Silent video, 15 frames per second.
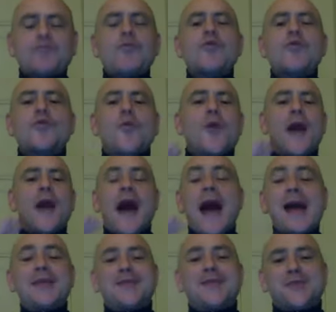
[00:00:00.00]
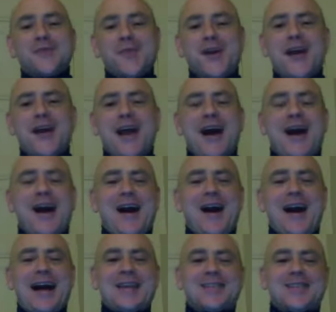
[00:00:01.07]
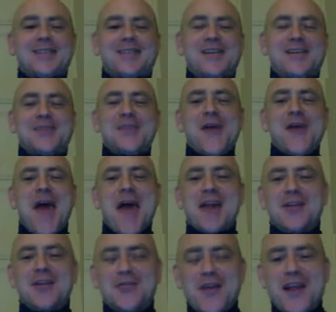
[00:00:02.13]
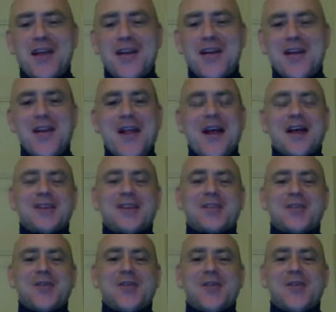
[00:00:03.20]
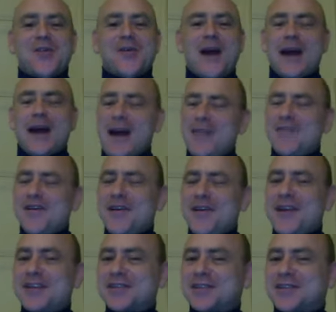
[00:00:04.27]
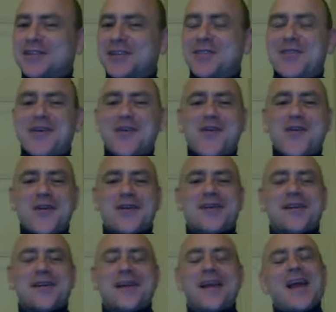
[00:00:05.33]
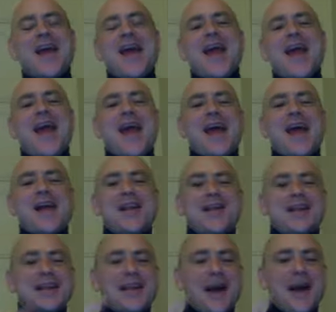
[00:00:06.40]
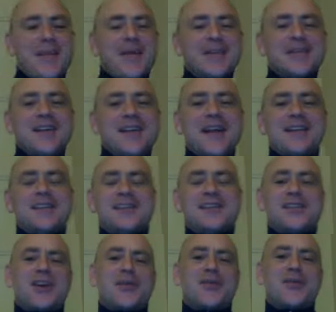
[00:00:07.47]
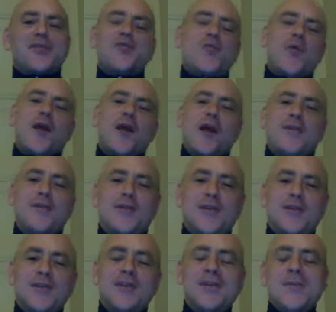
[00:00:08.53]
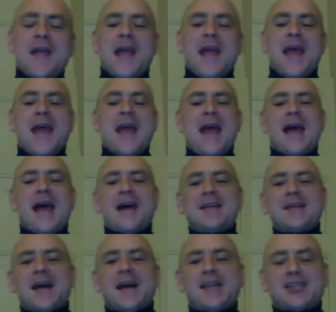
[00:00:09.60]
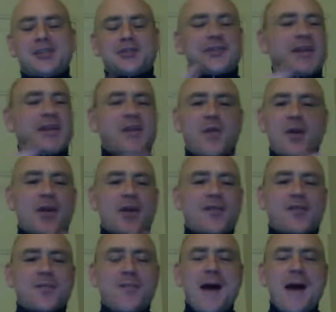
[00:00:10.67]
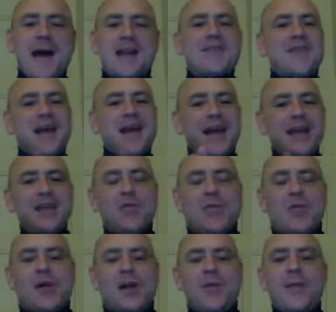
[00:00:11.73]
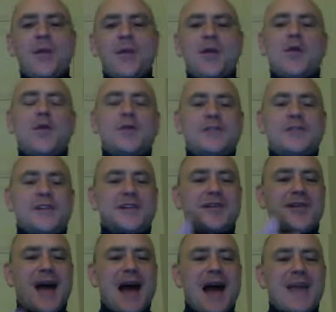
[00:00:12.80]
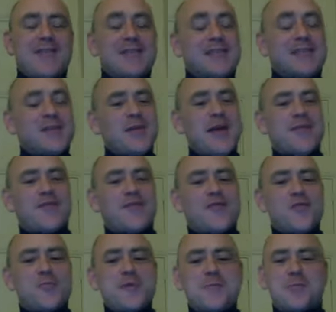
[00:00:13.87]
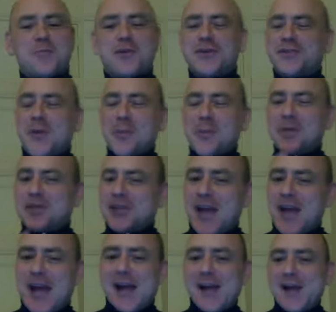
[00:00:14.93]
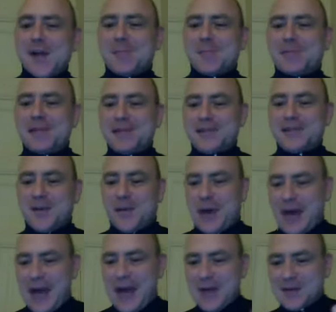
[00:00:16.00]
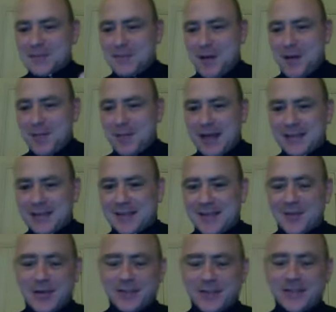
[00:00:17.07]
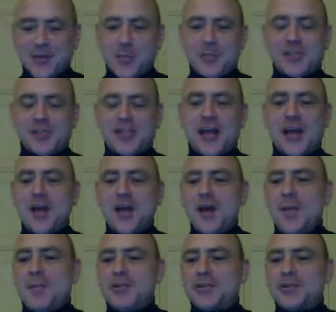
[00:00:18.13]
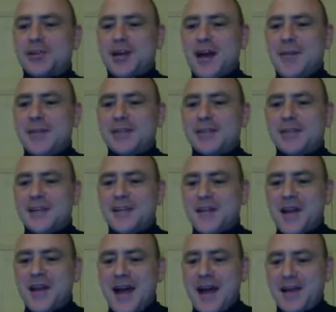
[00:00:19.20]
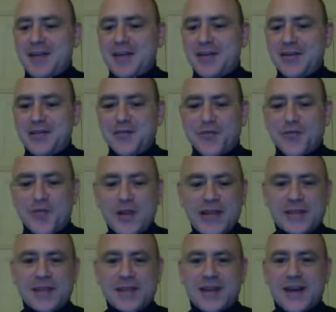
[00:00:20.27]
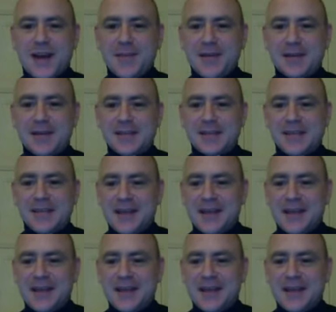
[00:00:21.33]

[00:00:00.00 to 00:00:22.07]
to what I do as a teacher and a trainer. So I got very interested very quickly, and I'm here tonight to share with you what I learned. And I should say right off the bat, if anyone who is here live, I see we have a few people here, don't be shy, please. Oh, I had this problem last time where I said, don't be shy, put your comments in, and then I couldn't read the comments